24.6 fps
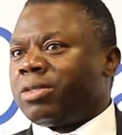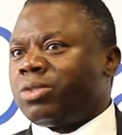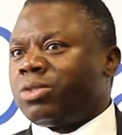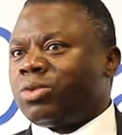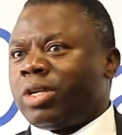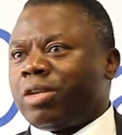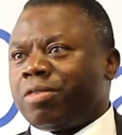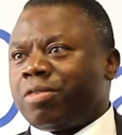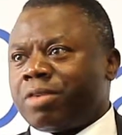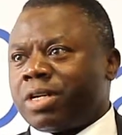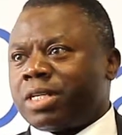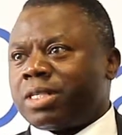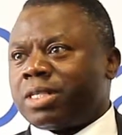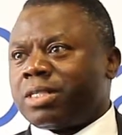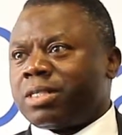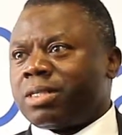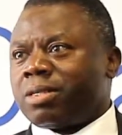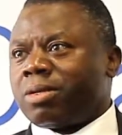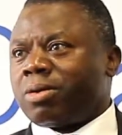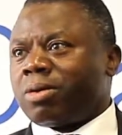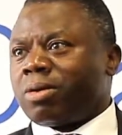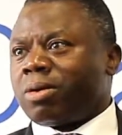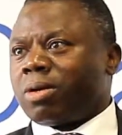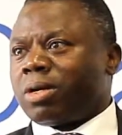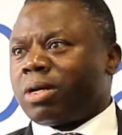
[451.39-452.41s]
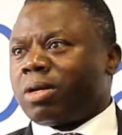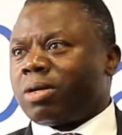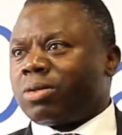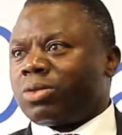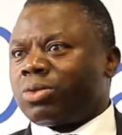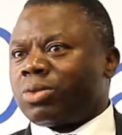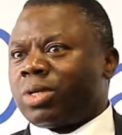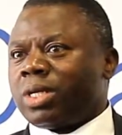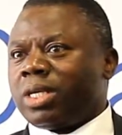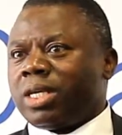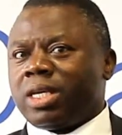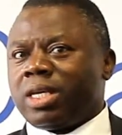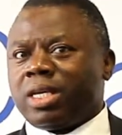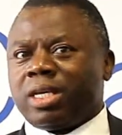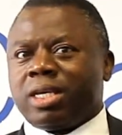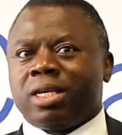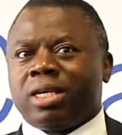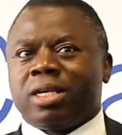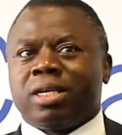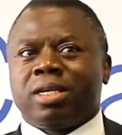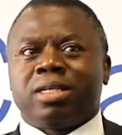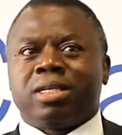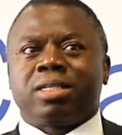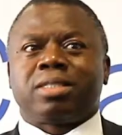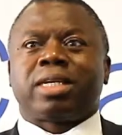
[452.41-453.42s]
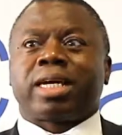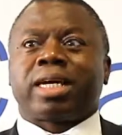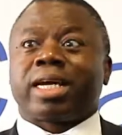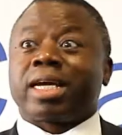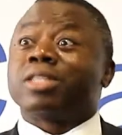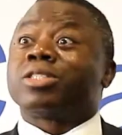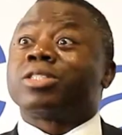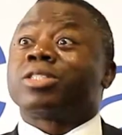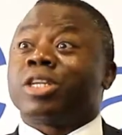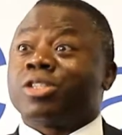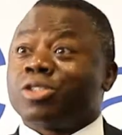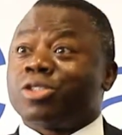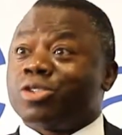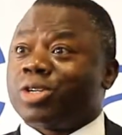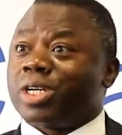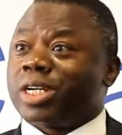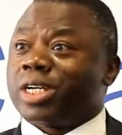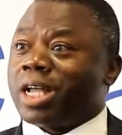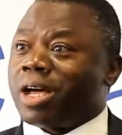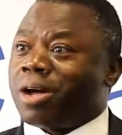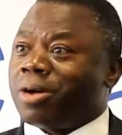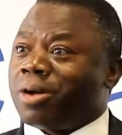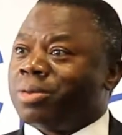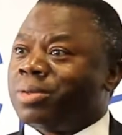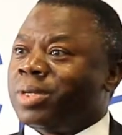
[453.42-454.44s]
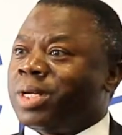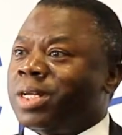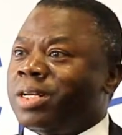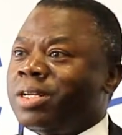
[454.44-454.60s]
22nd century now.